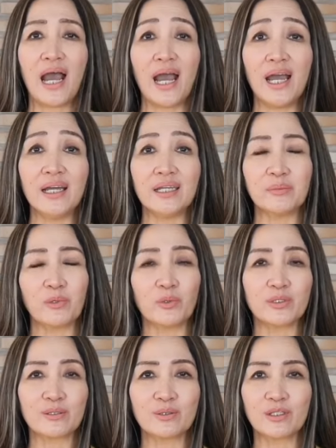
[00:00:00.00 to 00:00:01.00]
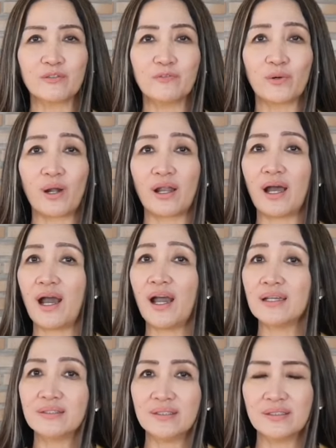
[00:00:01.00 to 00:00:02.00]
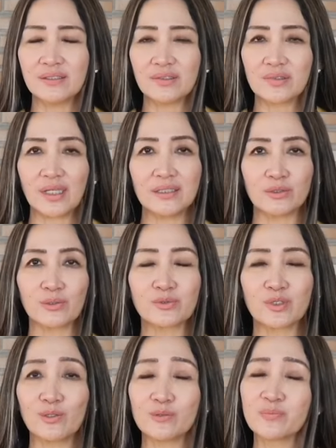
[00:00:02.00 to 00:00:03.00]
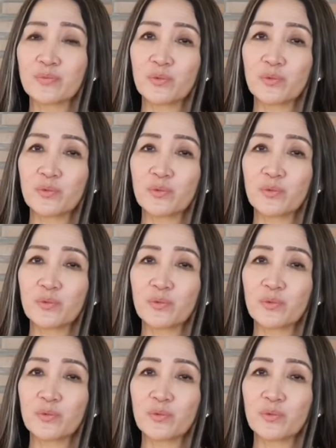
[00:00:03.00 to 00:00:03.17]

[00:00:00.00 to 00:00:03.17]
I am always looking for ideas and also